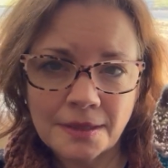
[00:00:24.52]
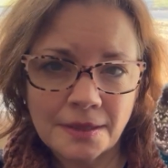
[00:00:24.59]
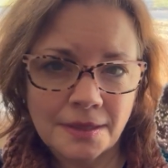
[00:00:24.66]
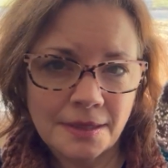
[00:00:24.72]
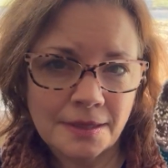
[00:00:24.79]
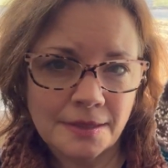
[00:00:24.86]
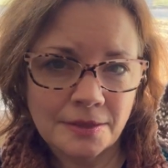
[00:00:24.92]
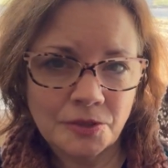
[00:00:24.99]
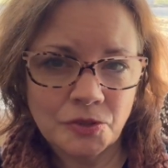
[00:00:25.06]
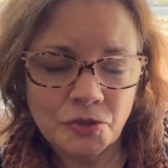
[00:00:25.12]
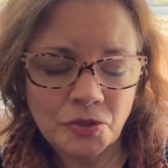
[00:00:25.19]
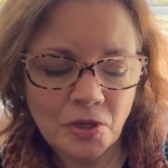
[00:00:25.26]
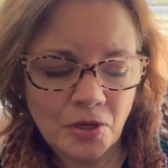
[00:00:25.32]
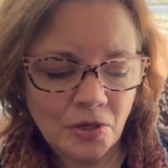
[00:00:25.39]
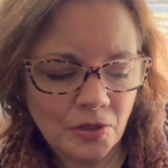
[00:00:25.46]
It's a
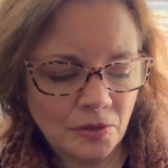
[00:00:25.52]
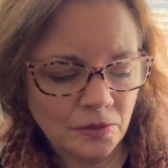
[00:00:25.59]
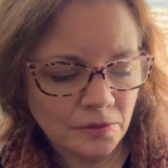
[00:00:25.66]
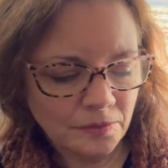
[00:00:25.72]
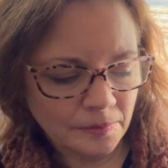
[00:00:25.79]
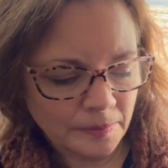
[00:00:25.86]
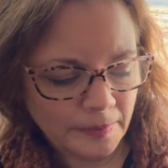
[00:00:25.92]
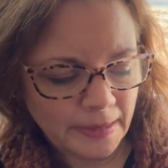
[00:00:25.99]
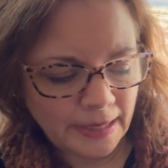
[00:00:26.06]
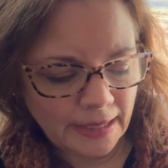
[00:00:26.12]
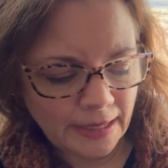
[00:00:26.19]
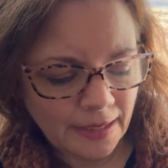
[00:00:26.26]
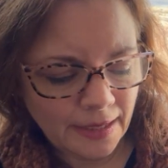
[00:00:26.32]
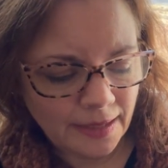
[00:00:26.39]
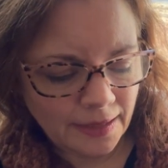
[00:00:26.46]
shawl by
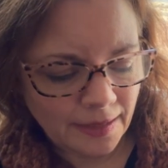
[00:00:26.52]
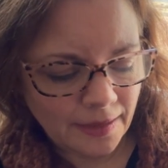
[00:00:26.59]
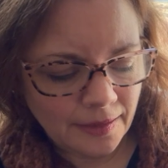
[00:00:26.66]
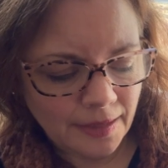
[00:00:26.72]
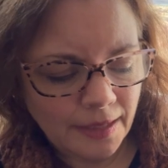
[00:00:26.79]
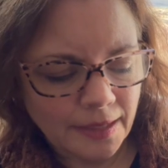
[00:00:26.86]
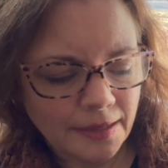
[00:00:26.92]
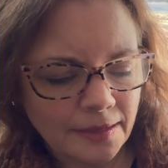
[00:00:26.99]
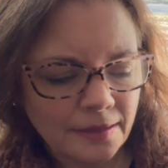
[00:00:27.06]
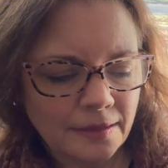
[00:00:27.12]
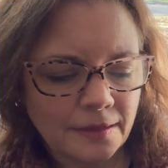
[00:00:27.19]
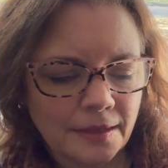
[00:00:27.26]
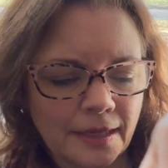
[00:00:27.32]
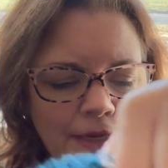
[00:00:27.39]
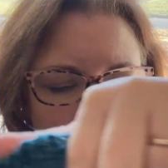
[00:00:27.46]
he Heidi
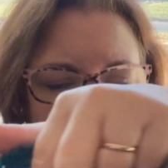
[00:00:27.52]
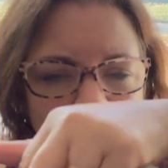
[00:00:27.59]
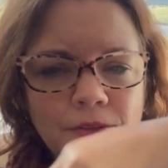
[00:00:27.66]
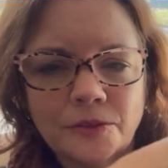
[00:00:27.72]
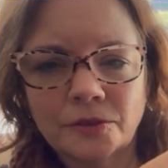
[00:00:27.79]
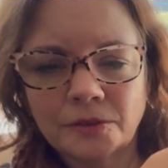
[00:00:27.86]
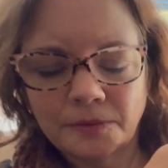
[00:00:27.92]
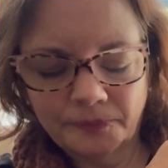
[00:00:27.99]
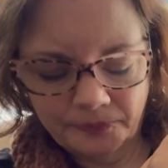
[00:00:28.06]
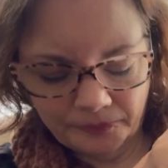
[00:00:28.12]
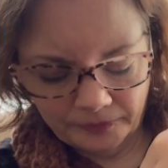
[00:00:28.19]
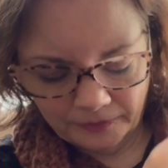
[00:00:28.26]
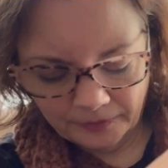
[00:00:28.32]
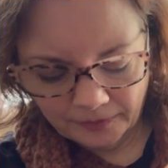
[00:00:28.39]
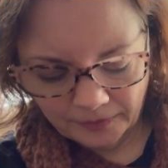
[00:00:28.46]
Alander.
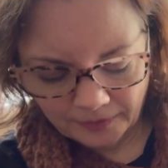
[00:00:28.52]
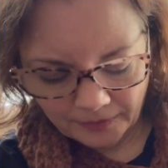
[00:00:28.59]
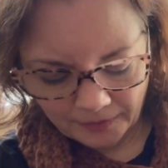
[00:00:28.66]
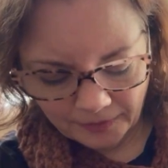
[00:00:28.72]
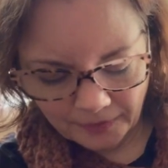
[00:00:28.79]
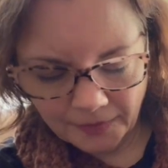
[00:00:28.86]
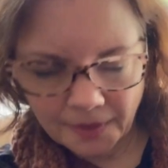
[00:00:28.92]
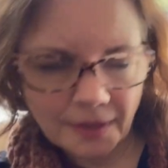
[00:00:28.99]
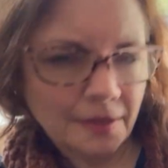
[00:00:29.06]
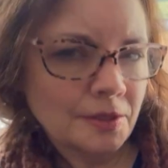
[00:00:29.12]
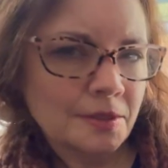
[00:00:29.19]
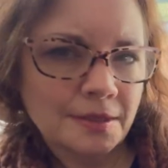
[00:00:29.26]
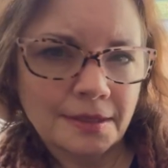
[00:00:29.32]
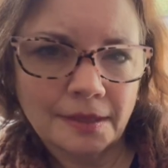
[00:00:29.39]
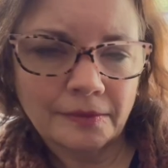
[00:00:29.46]
I
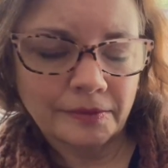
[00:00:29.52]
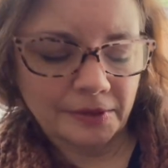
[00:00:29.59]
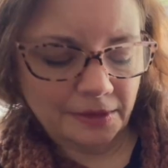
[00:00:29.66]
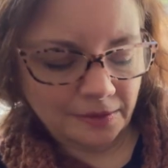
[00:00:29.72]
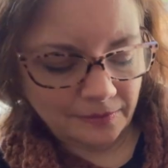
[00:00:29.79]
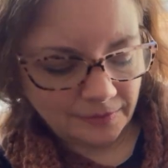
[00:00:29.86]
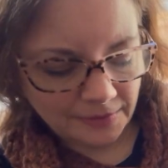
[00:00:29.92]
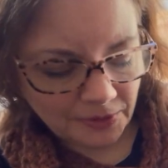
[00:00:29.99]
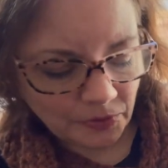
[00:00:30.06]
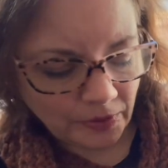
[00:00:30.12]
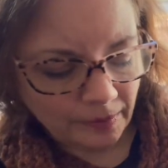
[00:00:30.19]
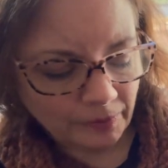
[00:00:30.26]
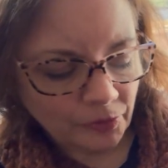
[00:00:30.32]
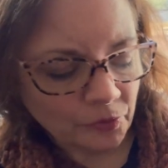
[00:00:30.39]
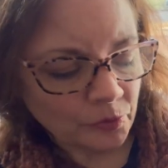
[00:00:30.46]
just love it. So
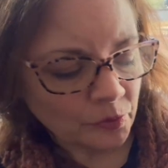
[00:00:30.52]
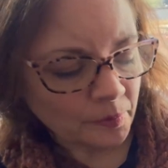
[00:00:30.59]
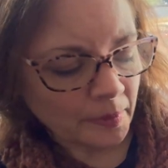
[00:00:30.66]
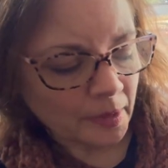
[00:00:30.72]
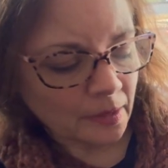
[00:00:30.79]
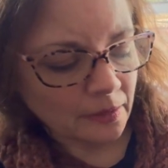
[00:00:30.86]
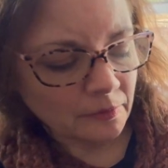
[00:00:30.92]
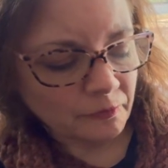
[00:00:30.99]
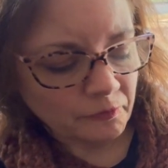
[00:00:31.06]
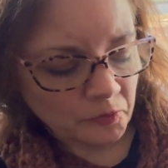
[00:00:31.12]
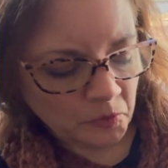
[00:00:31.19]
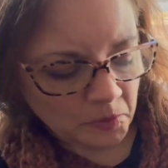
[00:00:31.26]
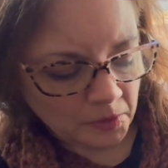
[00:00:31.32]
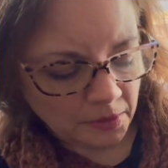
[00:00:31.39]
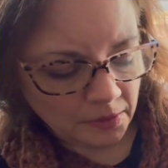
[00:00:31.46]
I'm through part
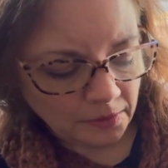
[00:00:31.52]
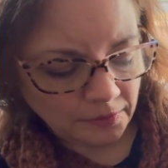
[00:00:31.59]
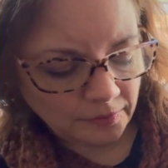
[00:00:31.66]
four.